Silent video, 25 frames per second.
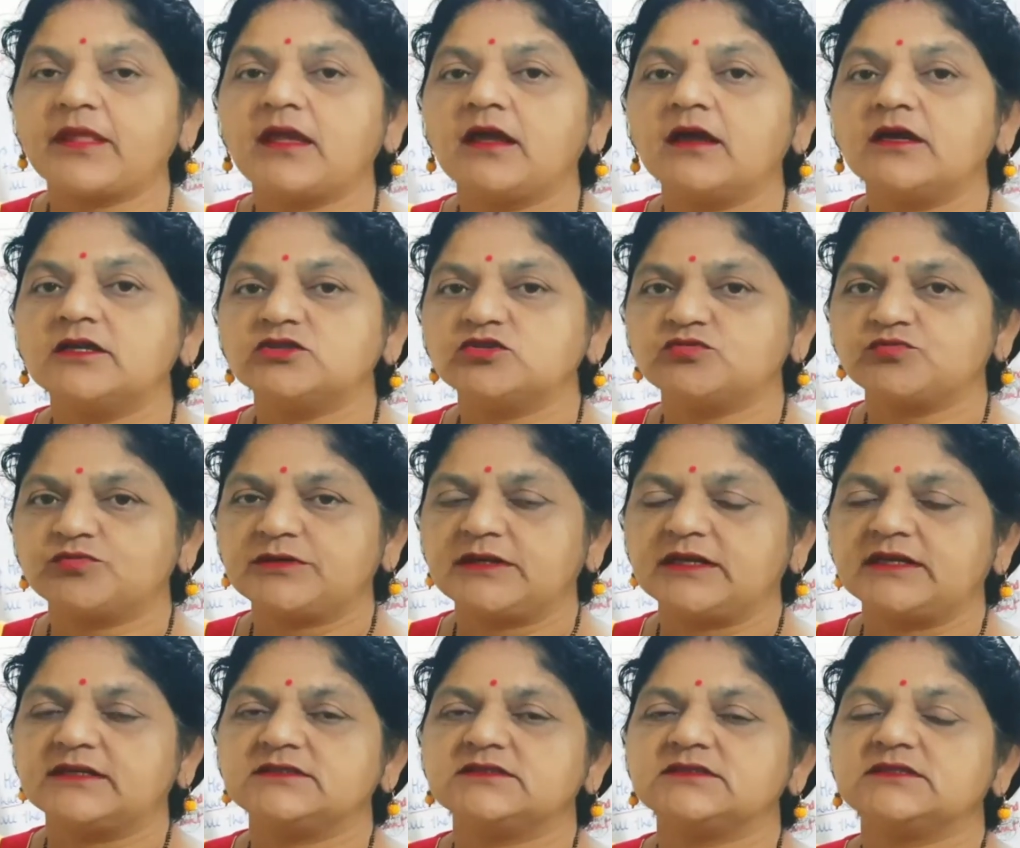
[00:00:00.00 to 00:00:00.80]
So
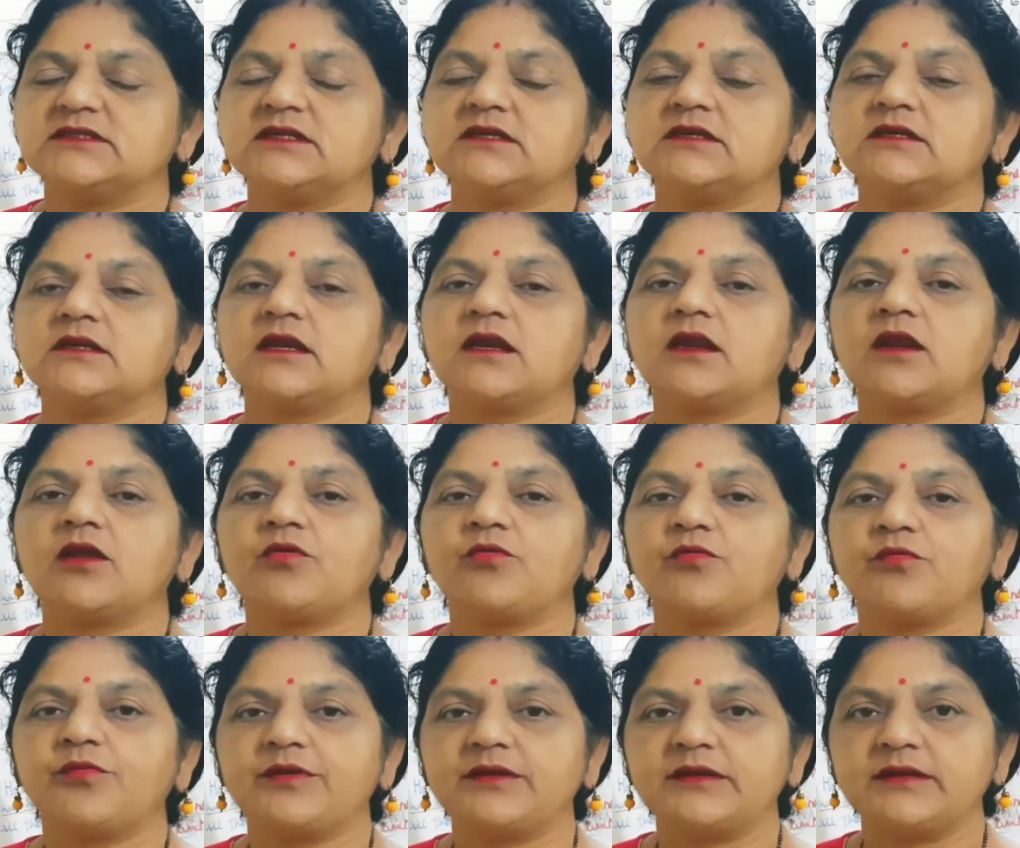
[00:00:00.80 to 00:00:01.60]
dear children,
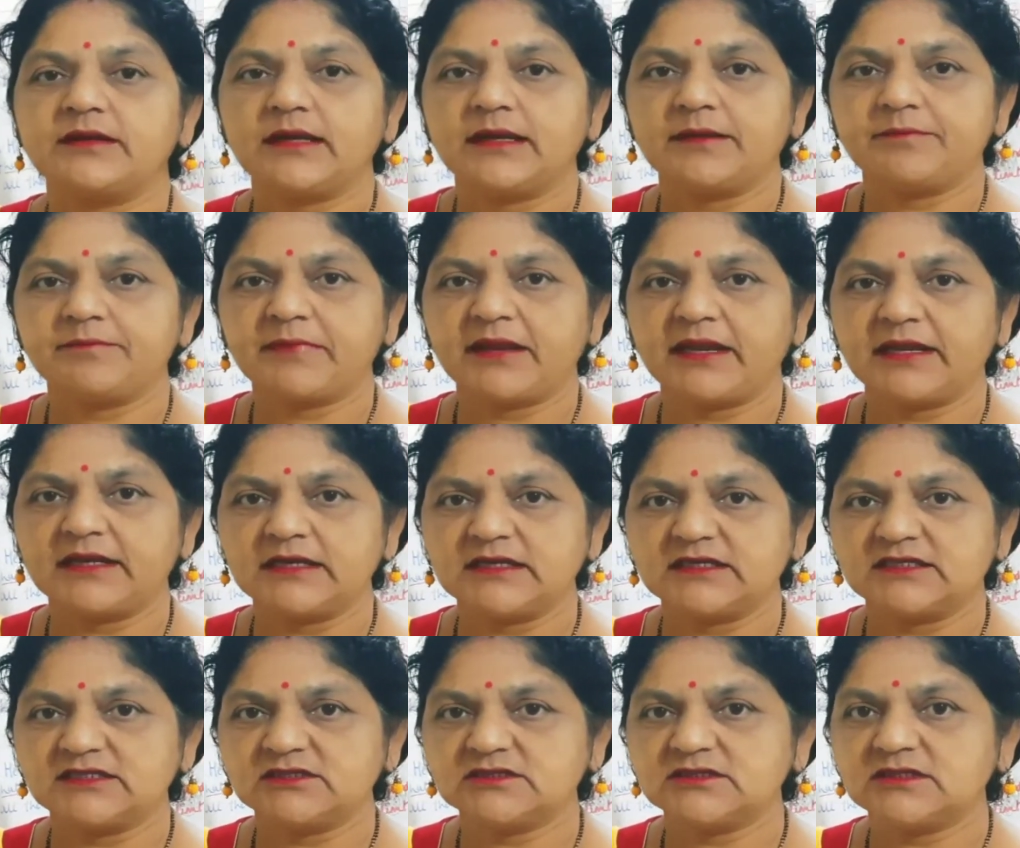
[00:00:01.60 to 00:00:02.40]
please
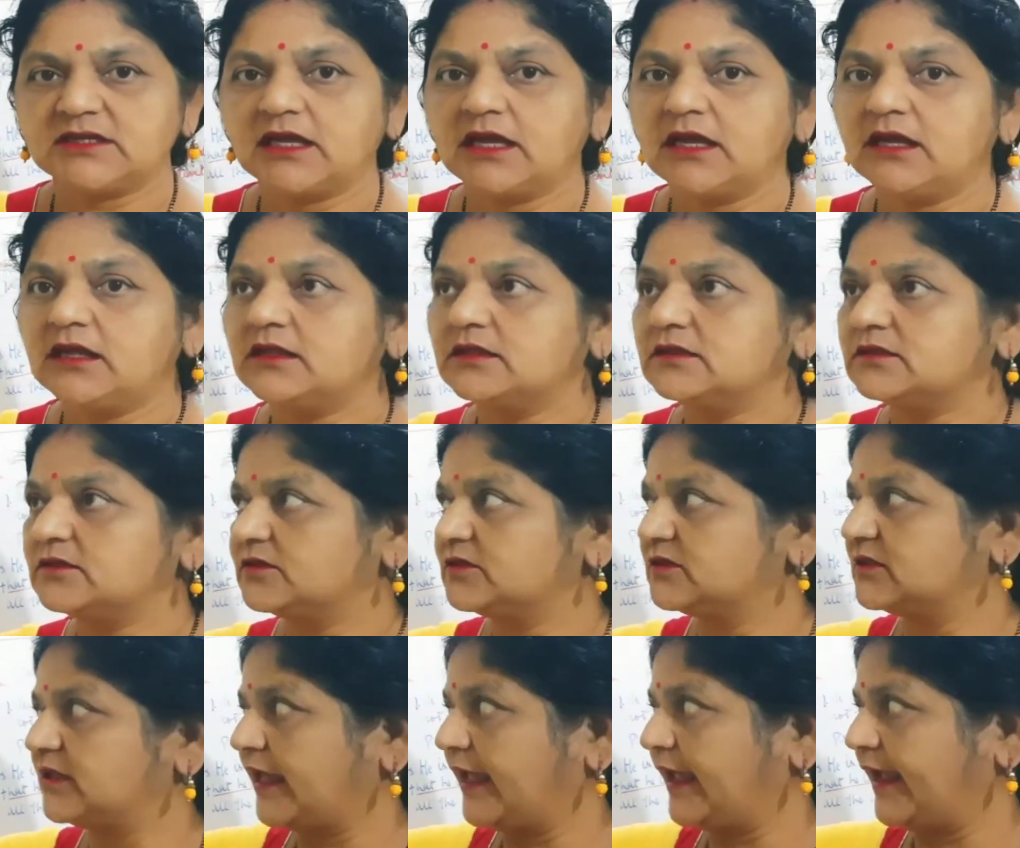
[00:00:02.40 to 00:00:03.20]
listen till
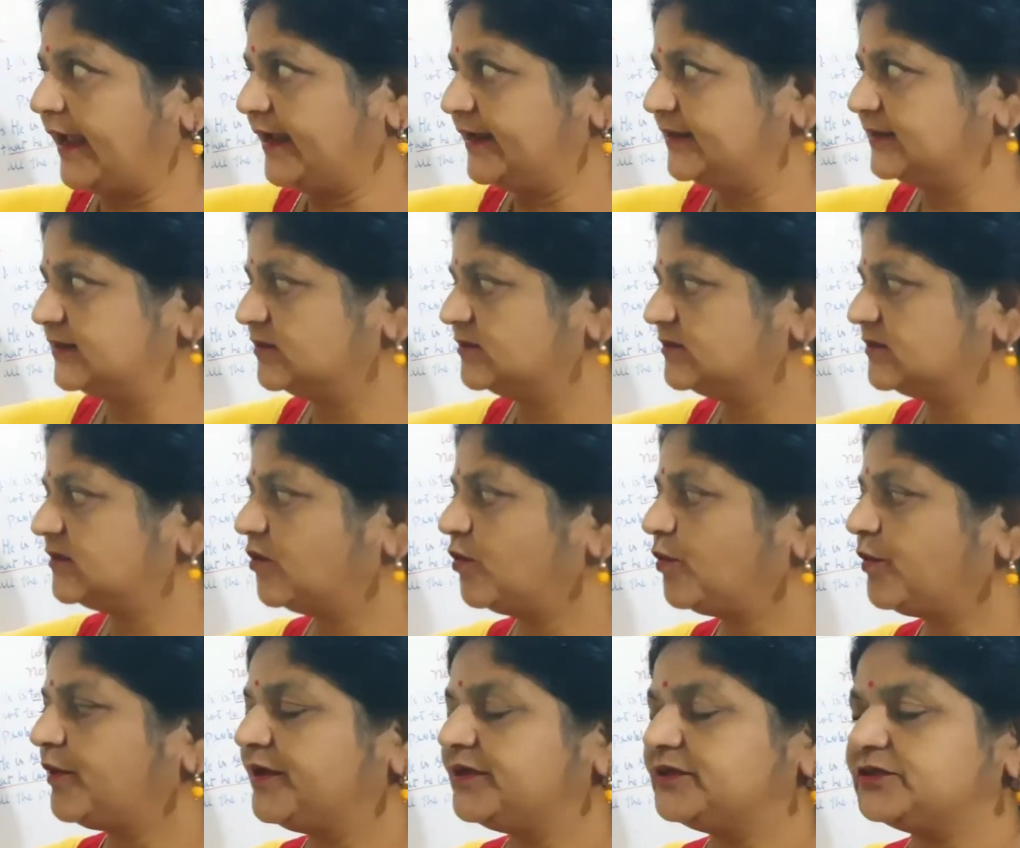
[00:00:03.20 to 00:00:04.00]
the end of
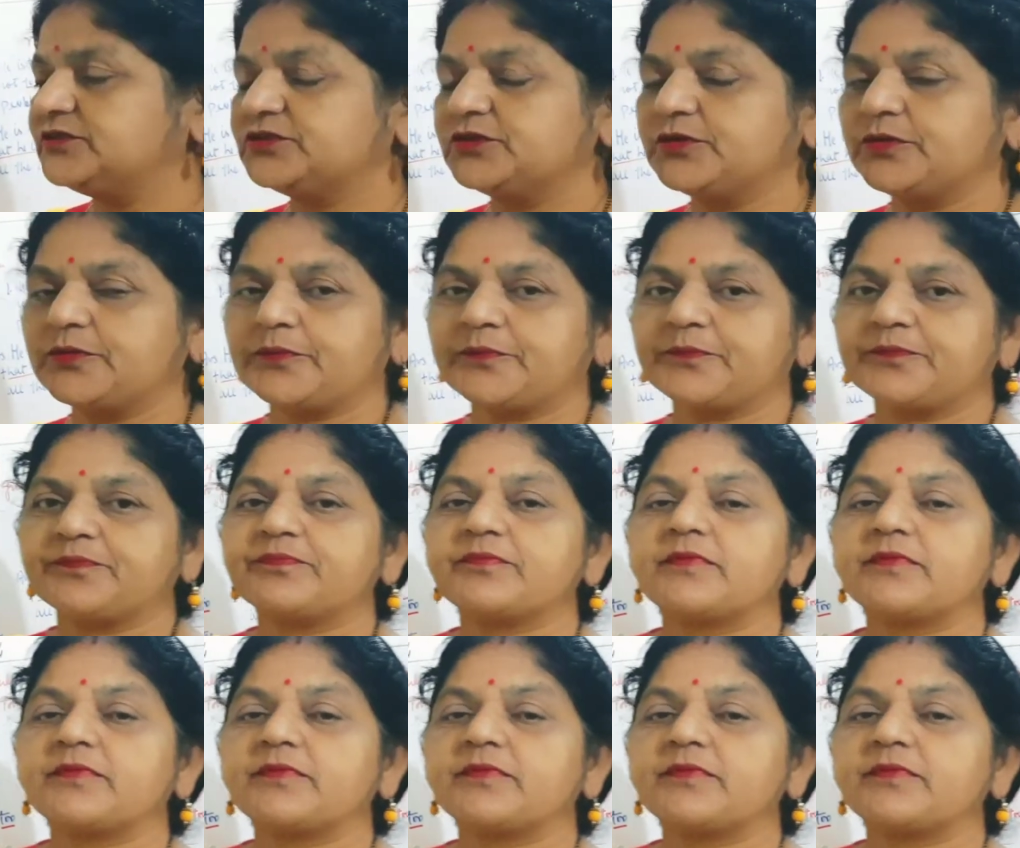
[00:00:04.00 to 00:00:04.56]
the video.